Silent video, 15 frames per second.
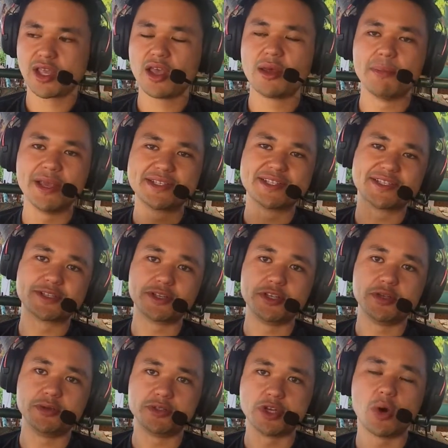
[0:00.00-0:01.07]
makes it so
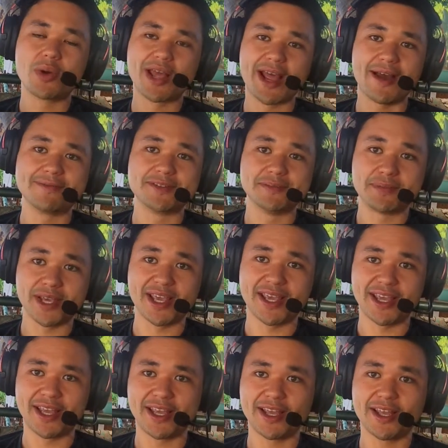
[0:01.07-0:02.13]
you don't have to
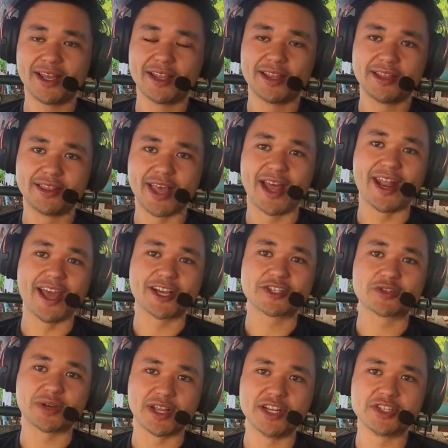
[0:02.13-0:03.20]
pay that
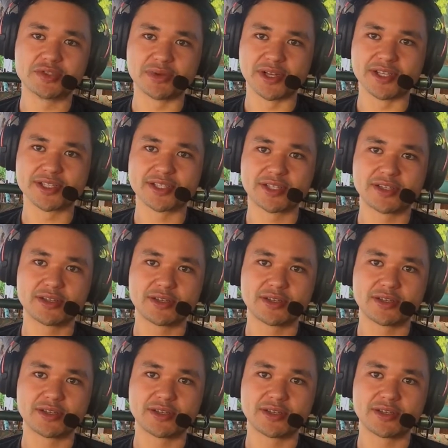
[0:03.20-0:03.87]
extra interest.